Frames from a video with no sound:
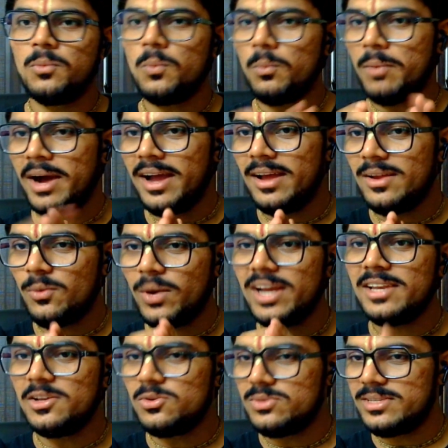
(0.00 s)
while
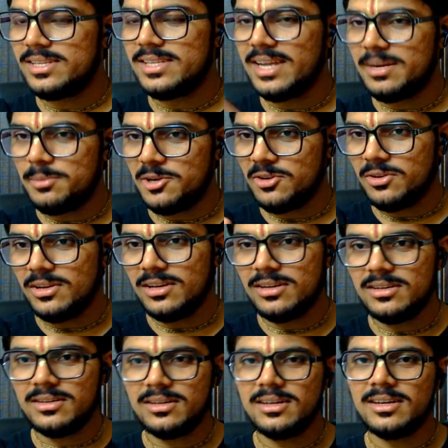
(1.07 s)
using that
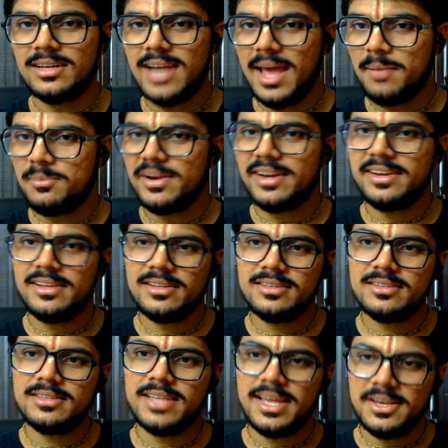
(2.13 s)
particular library,
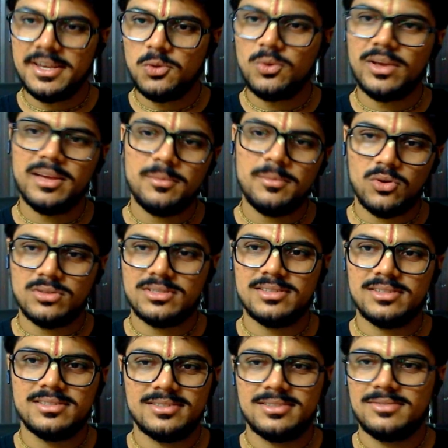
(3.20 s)
then you can
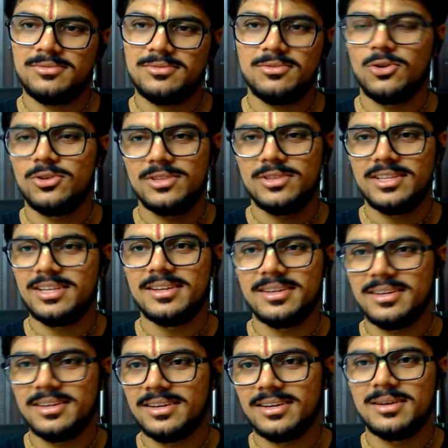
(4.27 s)
process for the
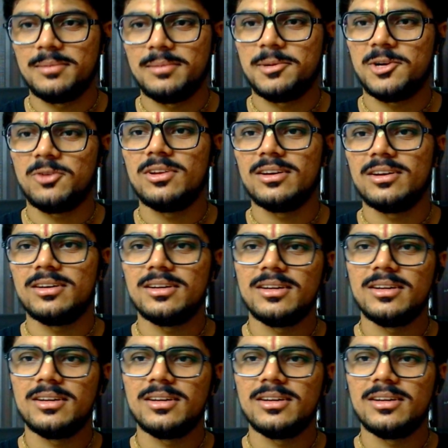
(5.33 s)
particular